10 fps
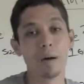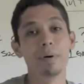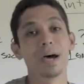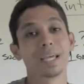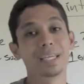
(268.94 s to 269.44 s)

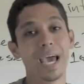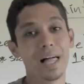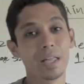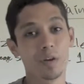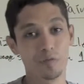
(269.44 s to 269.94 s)
about a
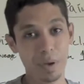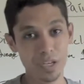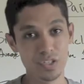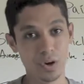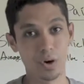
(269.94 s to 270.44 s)
gallon of
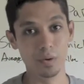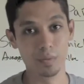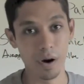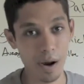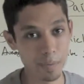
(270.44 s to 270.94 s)
base
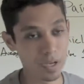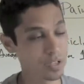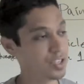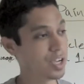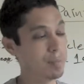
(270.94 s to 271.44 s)
coat, all right,
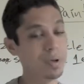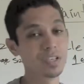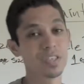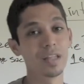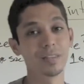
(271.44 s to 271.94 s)
because you're going to
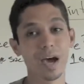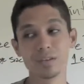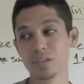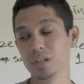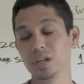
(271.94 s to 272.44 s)
mix that
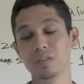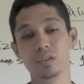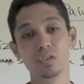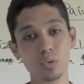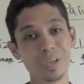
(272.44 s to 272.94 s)
down. It's going to give
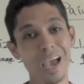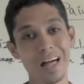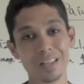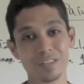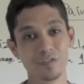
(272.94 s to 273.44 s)
you 2
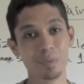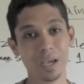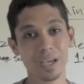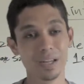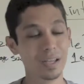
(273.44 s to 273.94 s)
gallons of
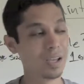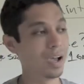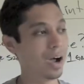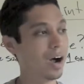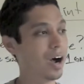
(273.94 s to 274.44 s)
paint.
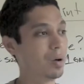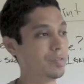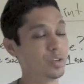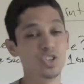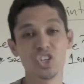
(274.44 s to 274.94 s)

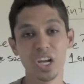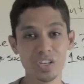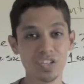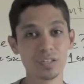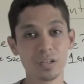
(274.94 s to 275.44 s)
If you're
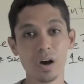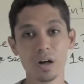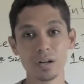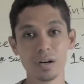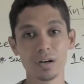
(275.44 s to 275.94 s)
changing the
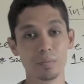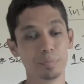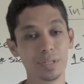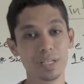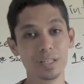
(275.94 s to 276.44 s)
color
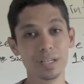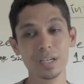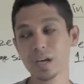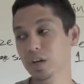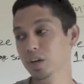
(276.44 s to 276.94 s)

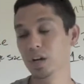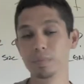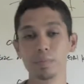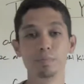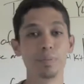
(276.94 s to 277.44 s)
completely, you're
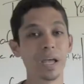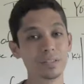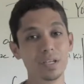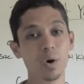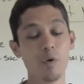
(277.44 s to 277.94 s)
going to be
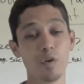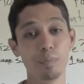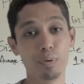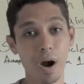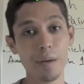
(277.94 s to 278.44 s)
painting
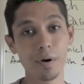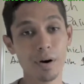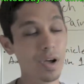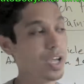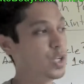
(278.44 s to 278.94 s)
over
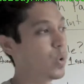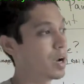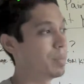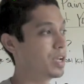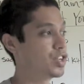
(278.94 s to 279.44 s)
primer. You
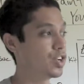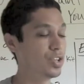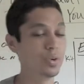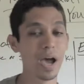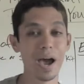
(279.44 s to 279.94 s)
want to make
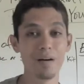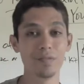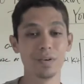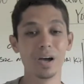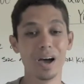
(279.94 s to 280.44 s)
sure you
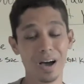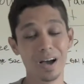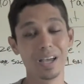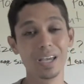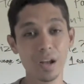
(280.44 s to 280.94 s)
have
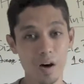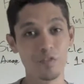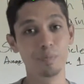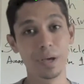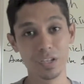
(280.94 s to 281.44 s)

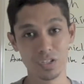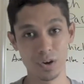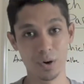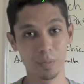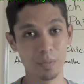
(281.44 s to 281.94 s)
enough base
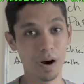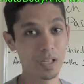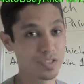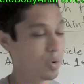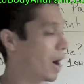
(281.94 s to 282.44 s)
coat, all
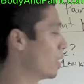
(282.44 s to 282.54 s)
right? So